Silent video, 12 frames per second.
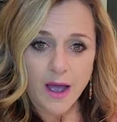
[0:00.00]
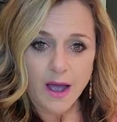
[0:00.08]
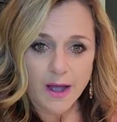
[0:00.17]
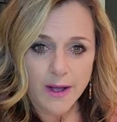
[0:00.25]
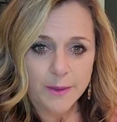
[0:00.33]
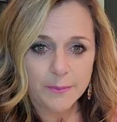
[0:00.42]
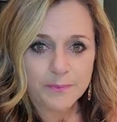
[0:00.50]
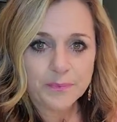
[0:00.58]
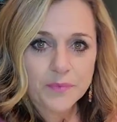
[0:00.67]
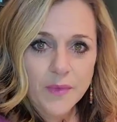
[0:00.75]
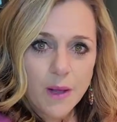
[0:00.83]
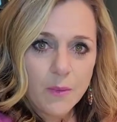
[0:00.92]
I'm
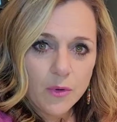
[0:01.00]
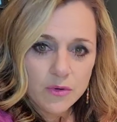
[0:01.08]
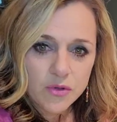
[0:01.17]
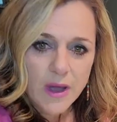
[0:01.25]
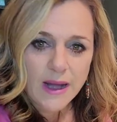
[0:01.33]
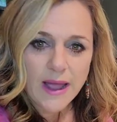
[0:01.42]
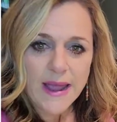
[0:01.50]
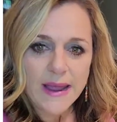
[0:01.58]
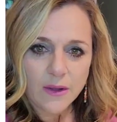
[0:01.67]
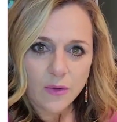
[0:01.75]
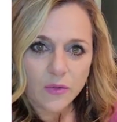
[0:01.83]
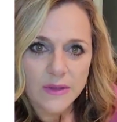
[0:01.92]
going to try to
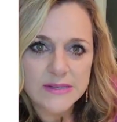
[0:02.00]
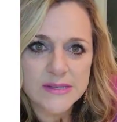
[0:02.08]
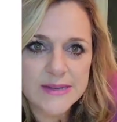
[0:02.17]
angle this